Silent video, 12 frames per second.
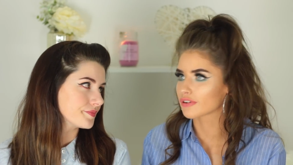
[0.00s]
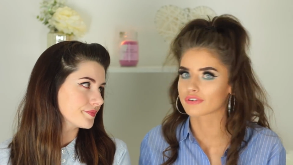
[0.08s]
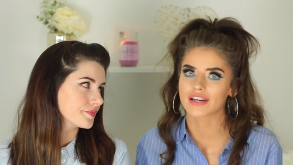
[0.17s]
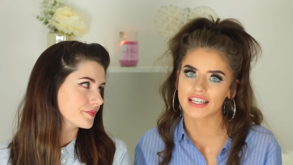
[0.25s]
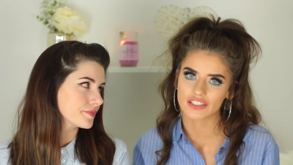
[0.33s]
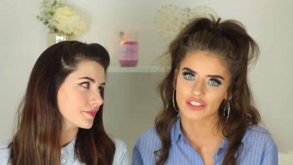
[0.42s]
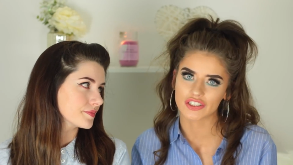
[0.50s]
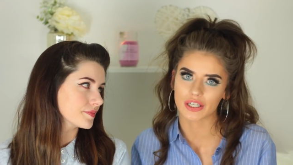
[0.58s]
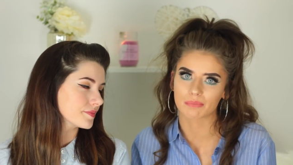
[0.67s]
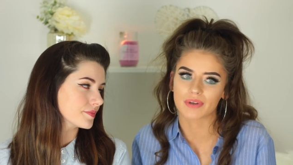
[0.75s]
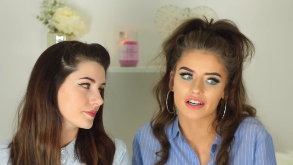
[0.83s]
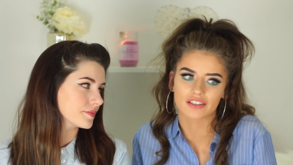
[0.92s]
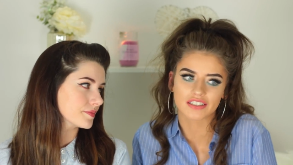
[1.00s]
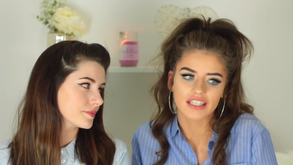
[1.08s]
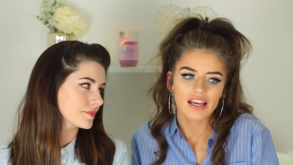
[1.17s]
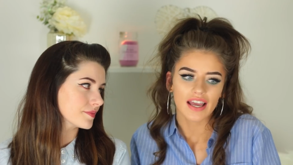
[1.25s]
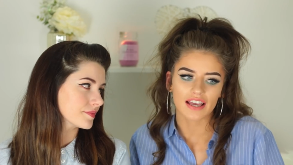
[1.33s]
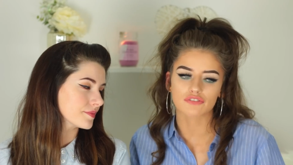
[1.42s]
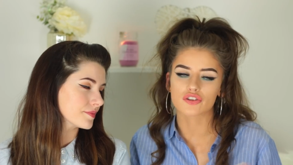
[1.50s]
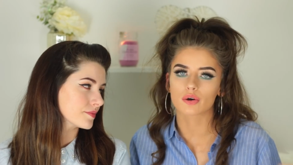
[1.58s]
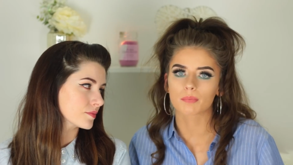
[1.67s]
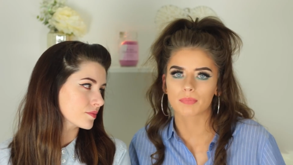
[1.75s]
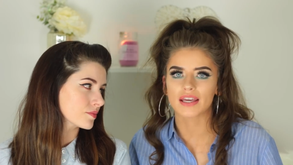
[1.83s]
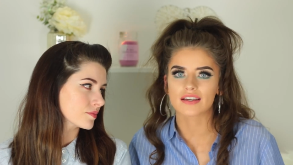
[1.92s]
Speaker 1: if you're in a relationship. Because mm-hmm. if
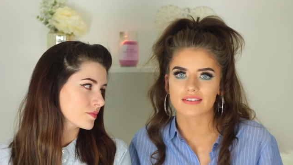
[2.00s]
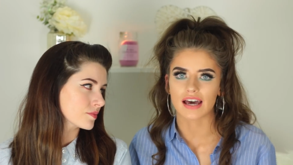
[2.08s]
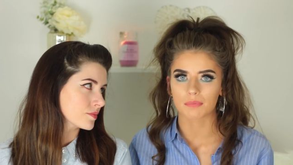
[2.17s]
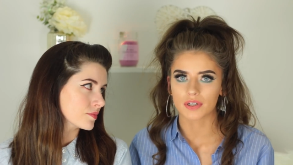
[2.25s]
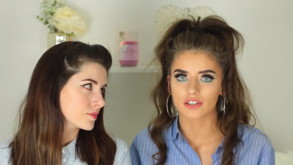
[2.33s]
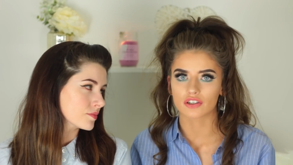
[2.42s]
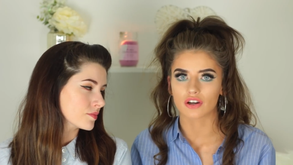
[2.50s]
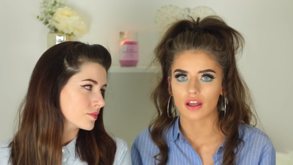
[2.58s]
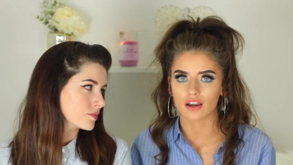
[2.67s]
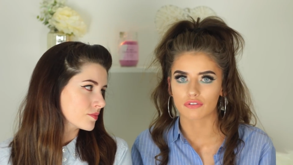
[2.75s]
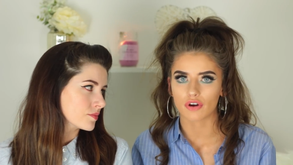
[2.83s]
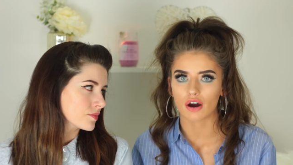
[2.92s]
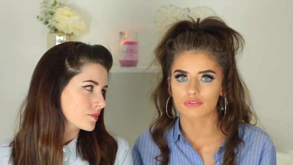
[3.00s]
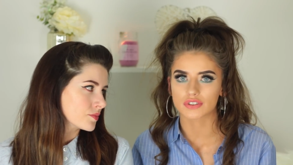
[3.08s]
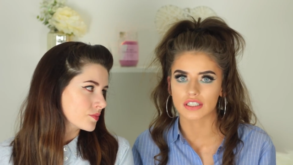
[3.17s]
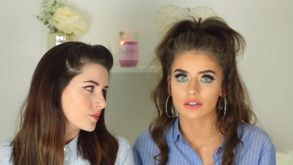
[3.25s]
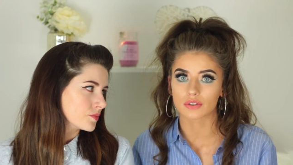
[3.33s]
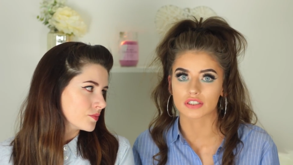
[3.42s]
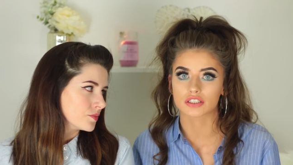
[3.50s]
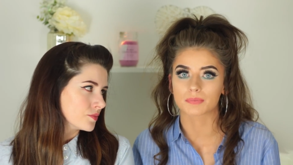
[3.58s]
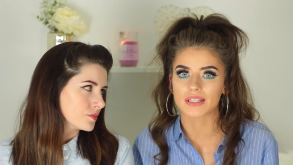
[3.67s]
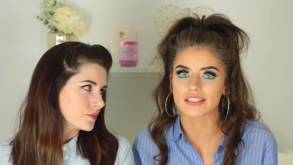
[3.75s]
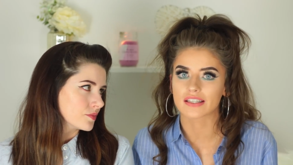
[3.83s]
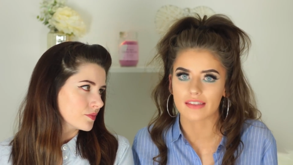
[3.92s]
something big is happening in your life, you're obviously going to
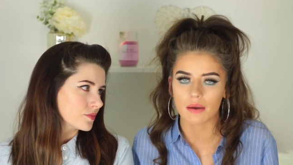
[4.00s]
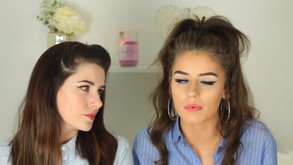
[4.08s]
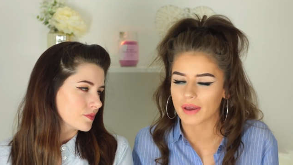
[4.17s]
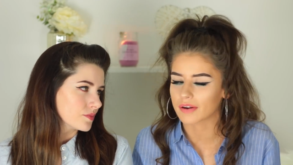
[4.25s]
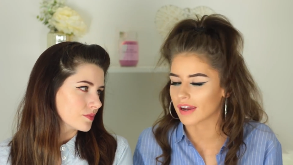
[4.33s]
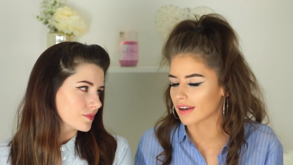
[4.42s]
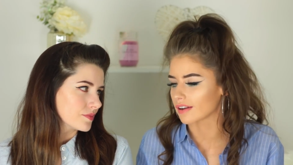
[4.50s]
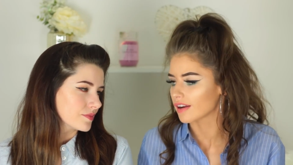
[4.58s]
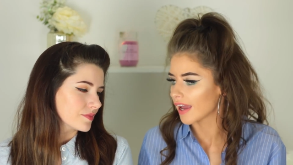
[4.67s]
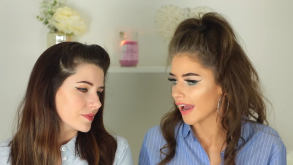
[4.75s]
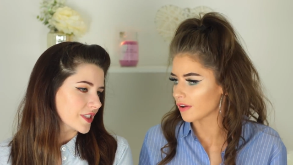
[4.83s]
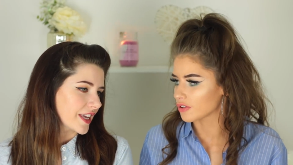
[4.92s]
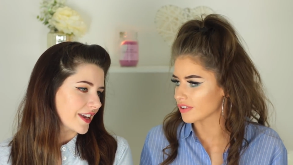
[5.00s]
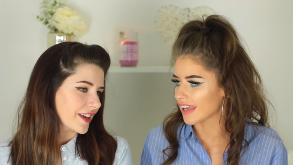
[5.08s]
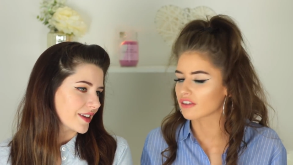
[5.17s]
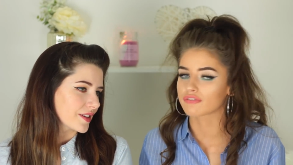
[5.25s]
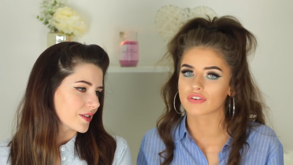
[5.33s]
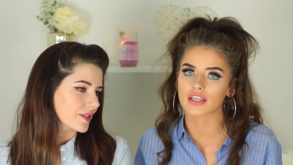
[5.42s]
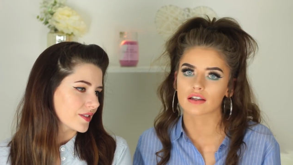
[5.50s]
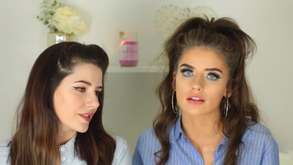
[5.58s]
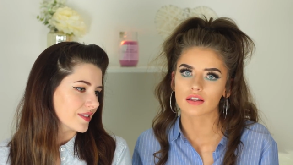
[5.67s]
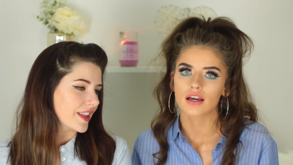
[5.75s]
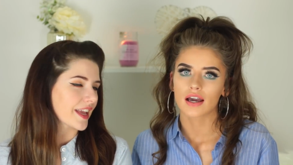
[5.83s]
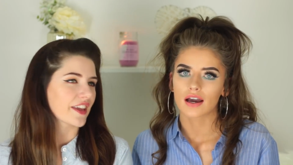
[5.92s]
speak to them about it and how yeah. do they
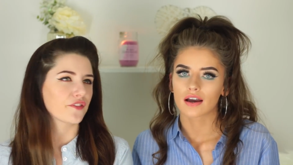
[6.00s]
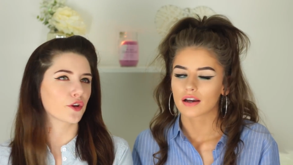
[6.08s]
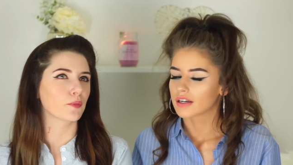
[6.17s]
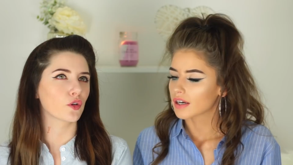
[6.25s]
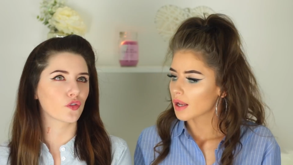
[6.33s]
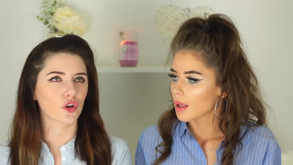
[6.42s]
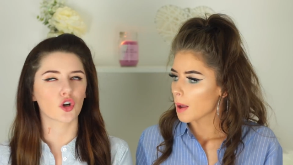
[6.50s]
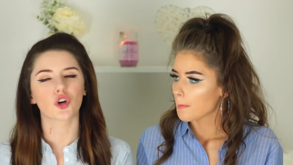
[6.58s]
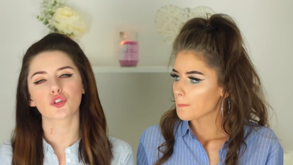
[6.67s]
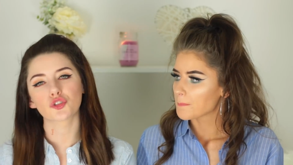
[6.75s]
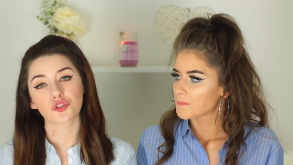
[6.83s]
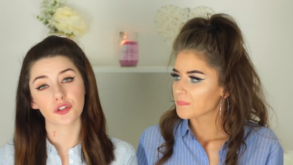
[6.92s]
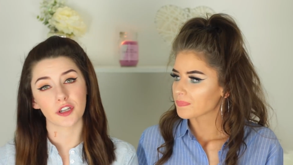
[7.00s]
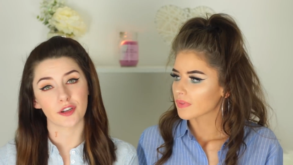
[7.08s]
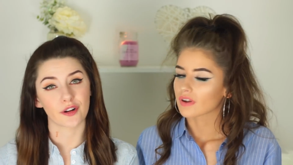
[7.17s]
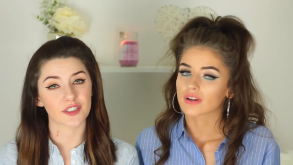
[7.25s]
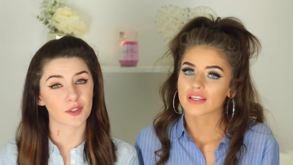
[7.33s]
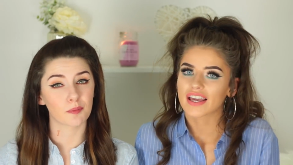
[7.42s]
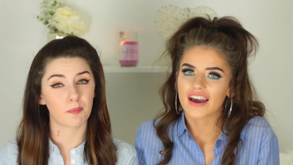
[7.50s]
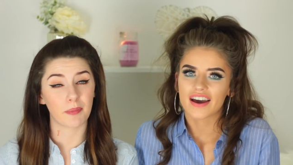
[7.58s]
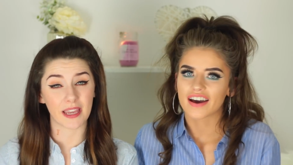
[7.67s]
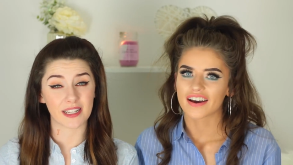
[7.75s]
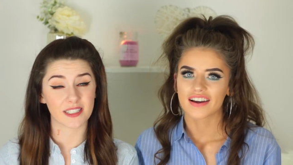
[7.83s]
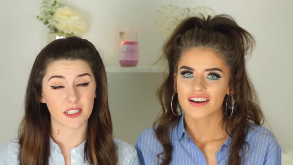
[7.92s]
feel.
Speaker 2: Like if you're moving country or some yeah.
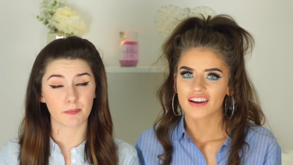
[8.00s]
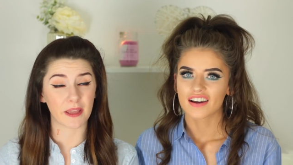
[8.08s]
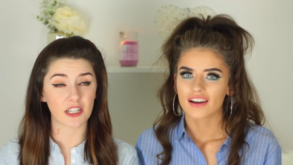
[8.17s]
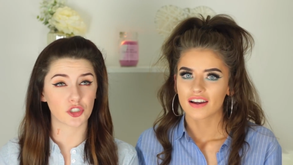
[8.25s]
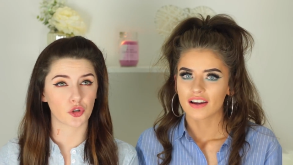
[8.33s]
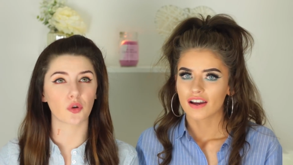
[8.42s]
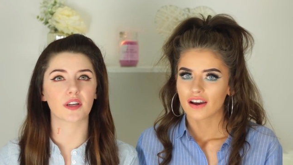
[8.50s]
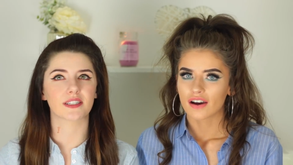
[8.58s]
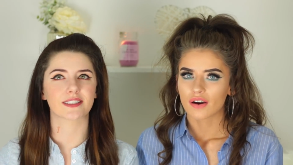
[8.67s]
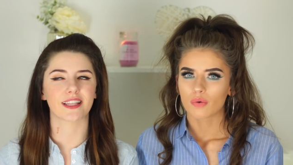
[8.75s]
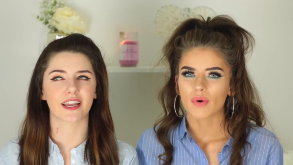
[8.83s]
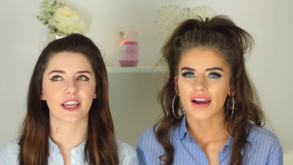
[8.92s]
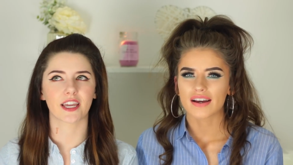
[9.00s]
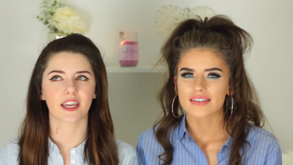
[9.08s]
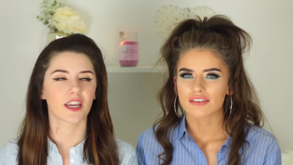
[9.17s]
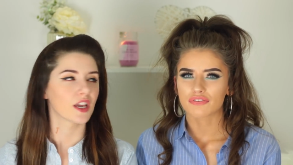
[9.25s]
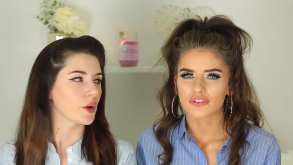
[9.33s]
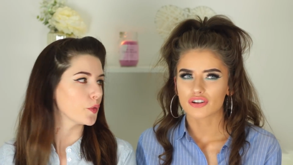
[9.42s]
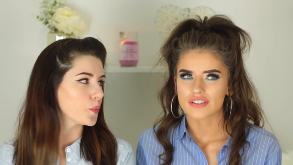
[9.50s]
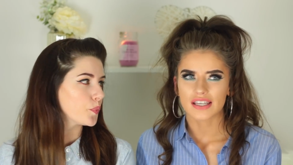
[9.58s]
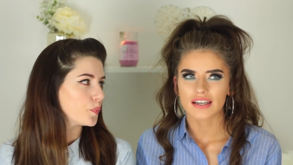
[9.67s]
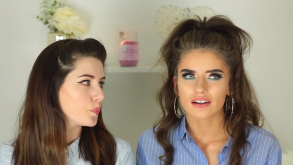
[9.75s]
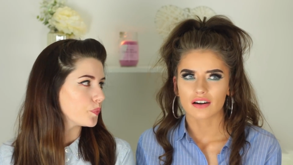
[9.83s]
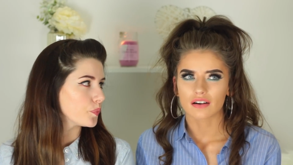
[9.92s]
big
Speaker 1: big choice. Like whereas if you're
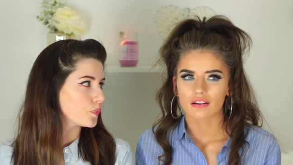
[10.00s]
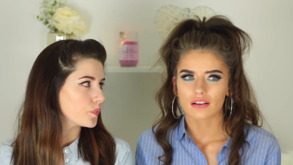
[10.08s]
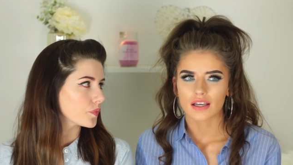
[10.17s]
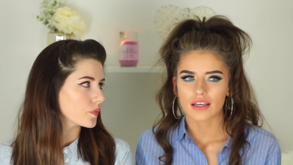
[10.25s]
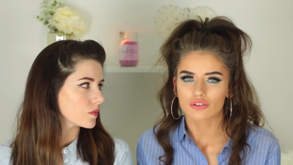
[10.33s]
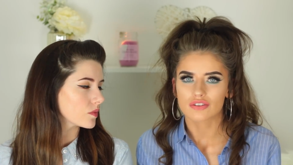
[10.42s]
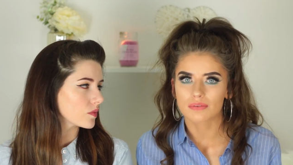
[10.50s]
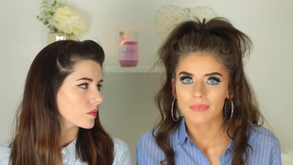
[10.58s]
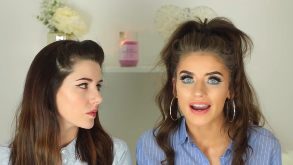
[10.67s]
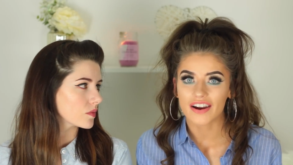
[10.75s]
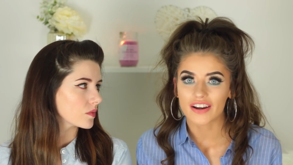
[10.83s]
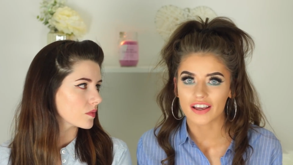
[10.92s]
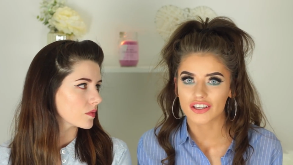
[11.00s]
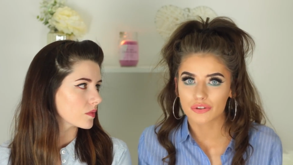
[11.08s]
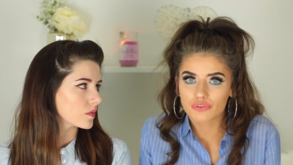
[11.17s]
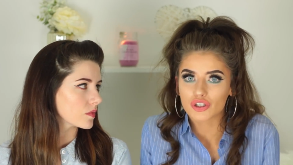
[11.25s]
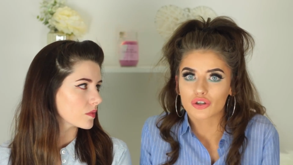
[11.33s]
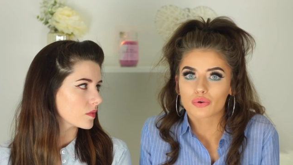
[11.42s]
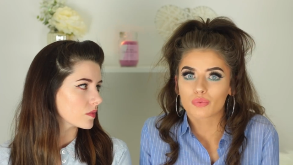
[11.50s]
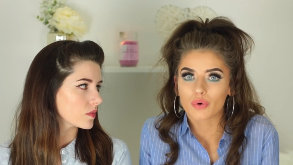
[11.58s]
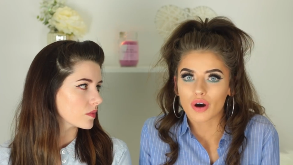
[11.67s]
single, it doesn't matter. Like you do